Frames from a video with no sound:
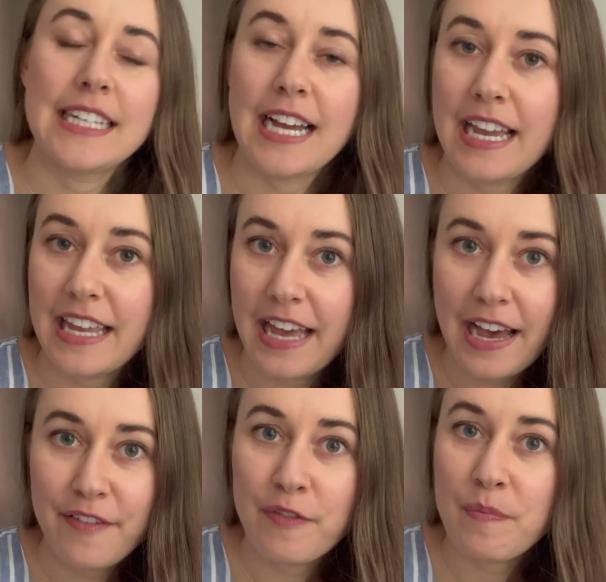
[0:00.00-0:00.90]
I
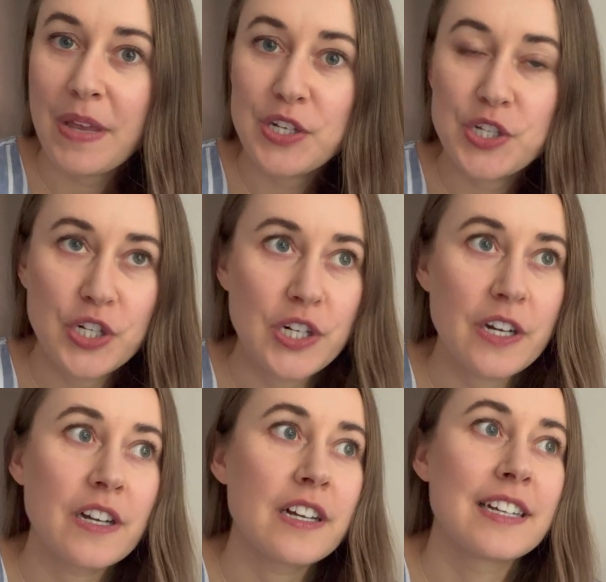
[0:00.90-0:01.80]
have made
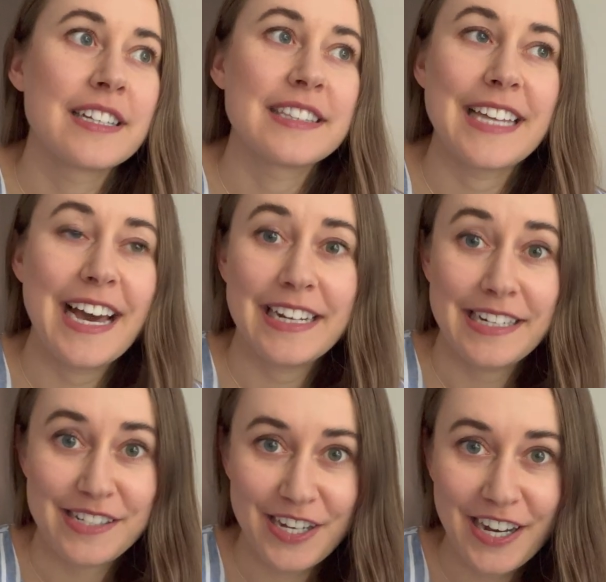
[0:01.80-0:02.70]
sure that it
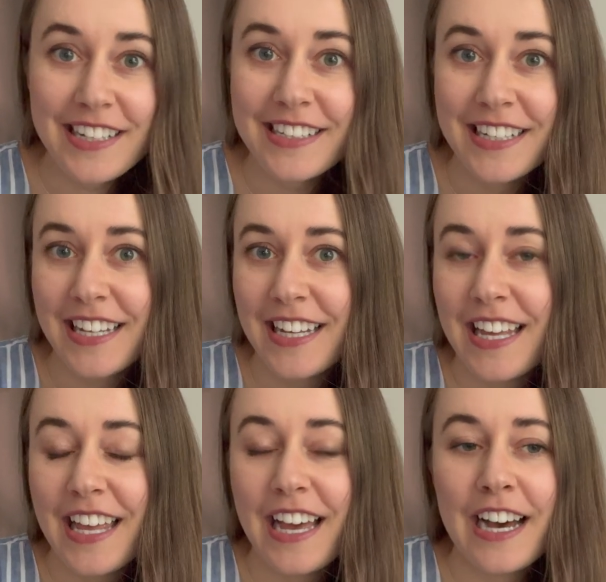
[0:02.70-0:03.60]
is not.
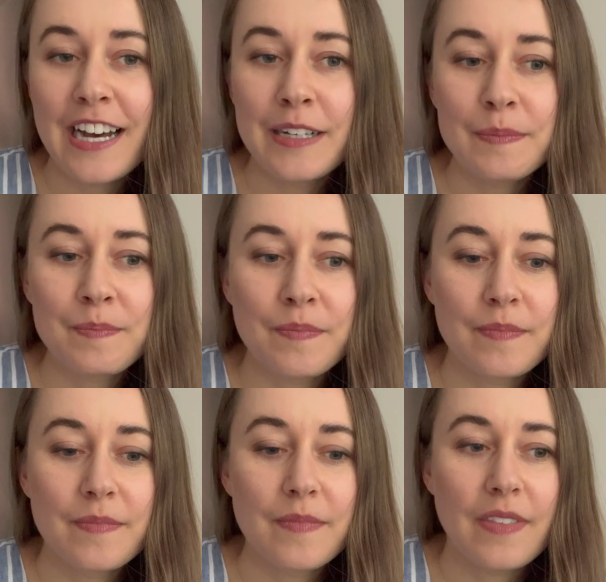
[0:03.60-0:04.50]
I
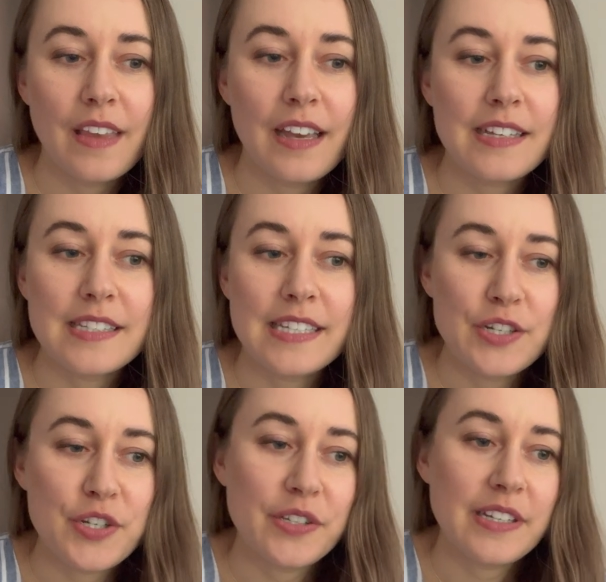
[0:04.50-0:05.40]

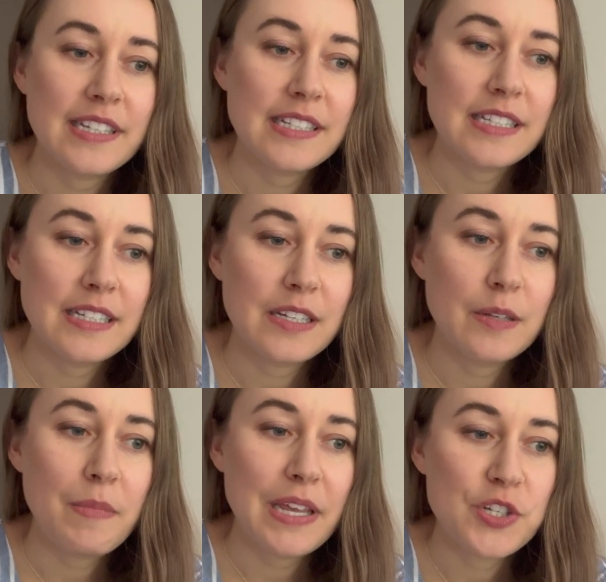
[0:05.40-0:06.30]
essentially
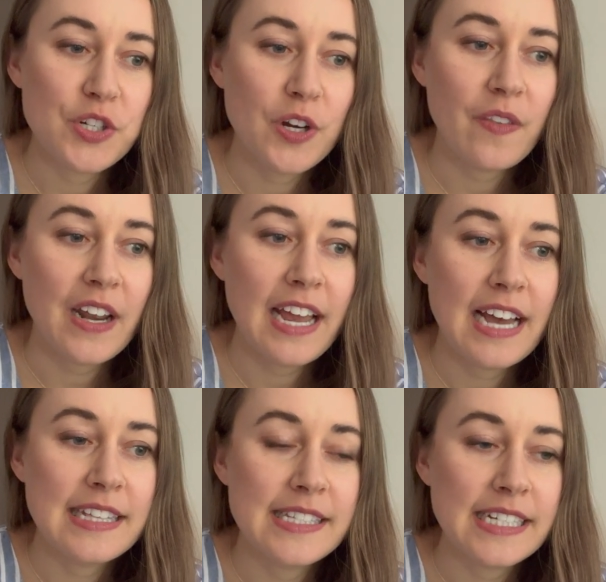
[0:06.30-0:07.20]
made sure that I
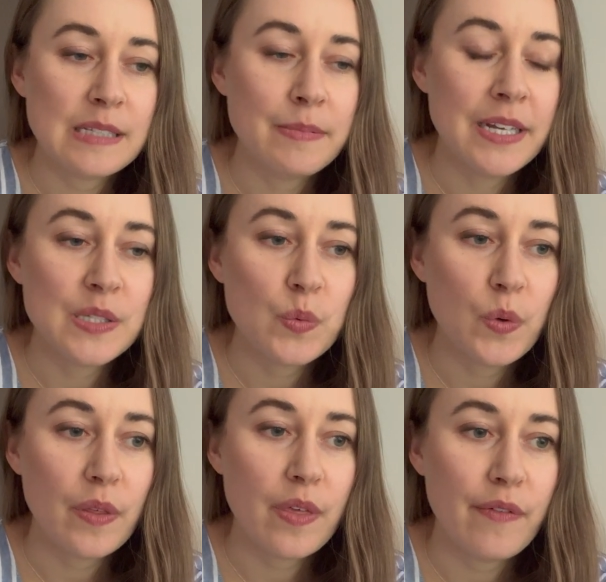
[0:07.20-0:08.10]
had 6 months
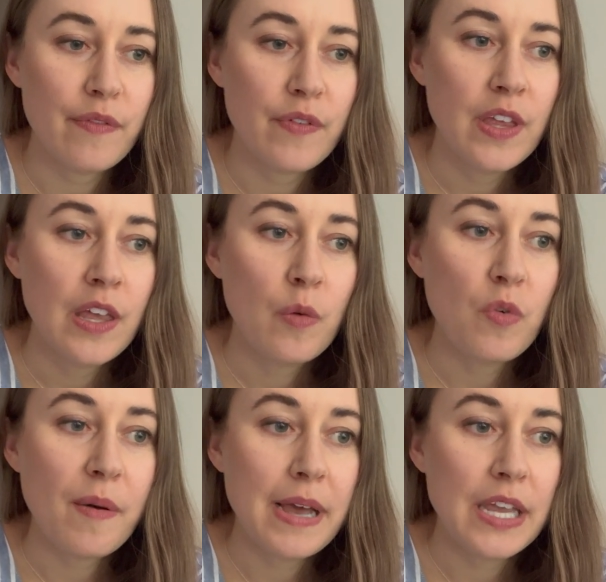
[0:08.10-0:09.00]
worth of
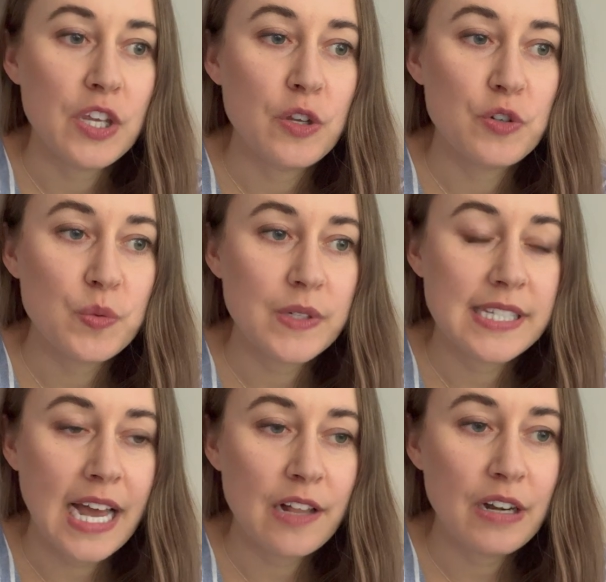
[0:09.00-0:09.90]
what my usual
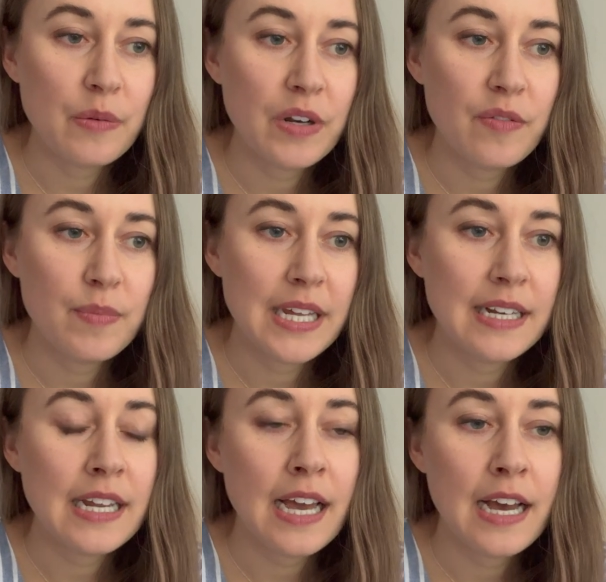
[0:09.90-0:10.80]
salary would have
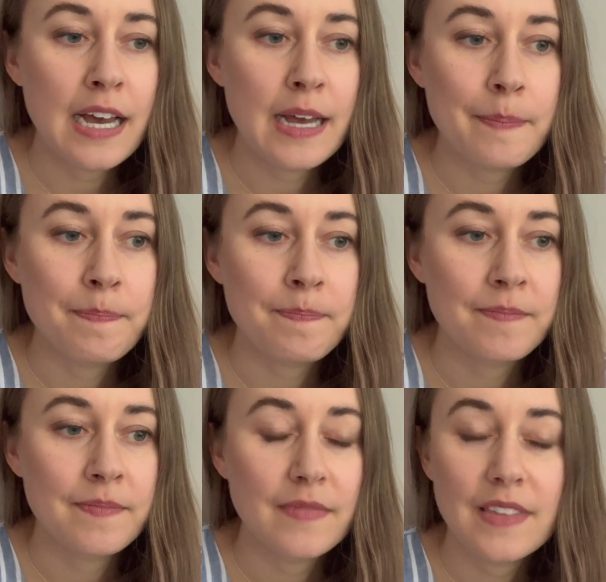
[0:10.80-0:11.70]
been
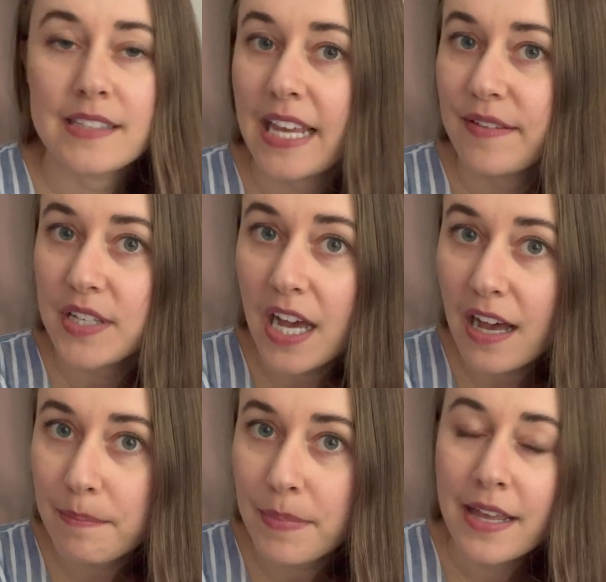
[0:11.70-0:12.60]
saved
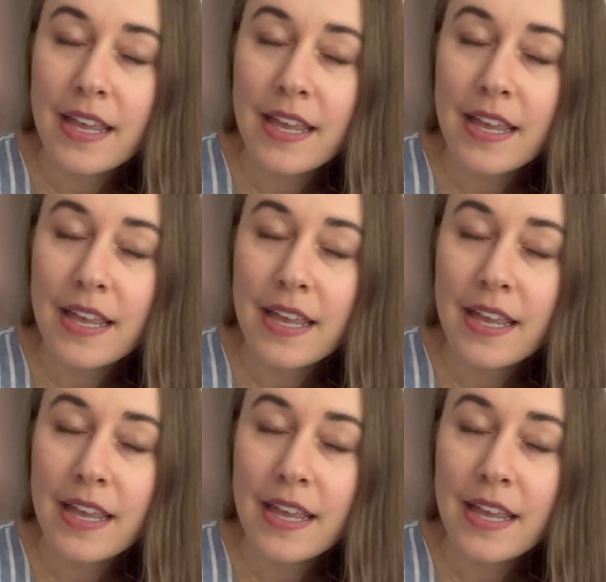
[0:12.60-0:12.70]
up,